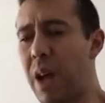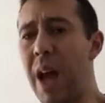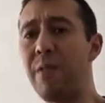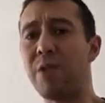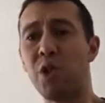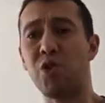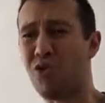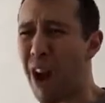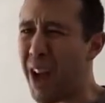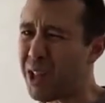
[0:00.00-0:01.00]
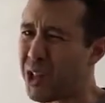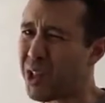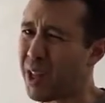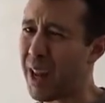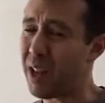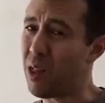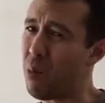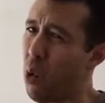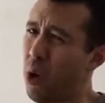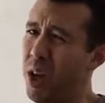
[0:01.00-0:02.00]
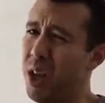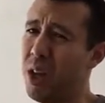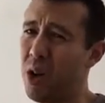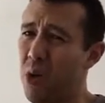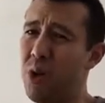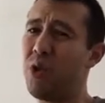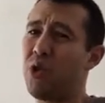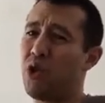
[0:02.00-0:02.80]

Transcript: kind of stretch, like in the morning, you know, when you